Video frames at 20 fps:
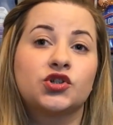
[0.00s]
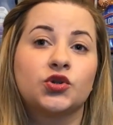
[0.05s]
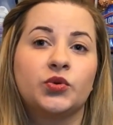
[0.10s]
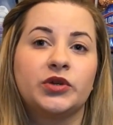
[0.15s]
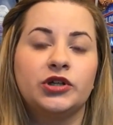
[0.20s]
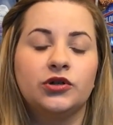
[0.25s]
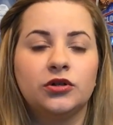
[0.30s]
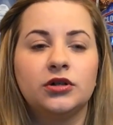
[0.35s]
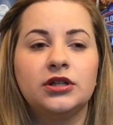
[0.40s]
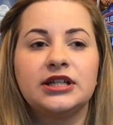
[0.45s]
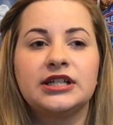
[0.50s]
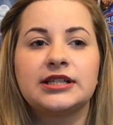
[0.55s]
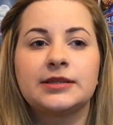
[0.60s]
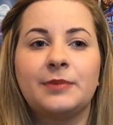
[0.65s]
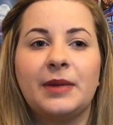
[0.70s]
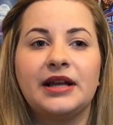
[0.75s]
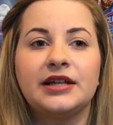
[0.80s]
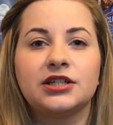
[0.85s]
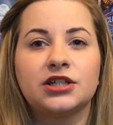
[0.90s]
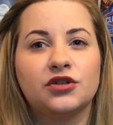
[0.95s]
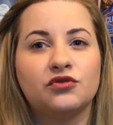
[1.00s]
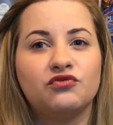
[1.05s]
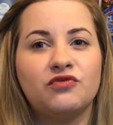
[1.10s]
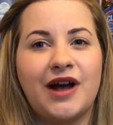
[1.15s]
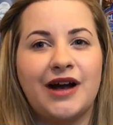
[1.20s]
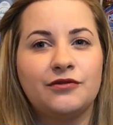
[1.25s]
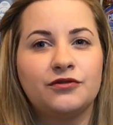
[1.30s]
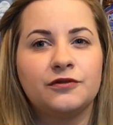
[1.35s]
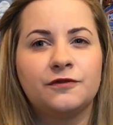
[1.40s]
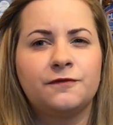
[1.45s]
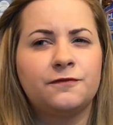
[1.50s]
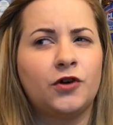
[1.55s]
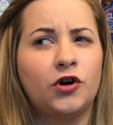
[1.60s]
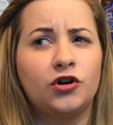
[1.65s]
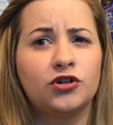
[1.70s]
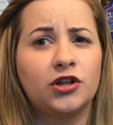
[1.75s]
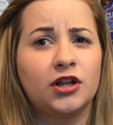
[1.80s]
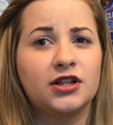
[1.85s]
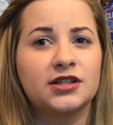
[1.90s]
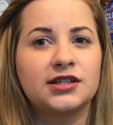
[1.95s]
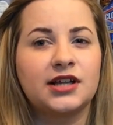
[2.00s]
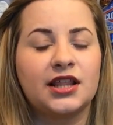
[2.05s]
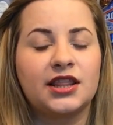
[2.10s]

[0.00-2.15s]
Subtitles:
so we only spent around $4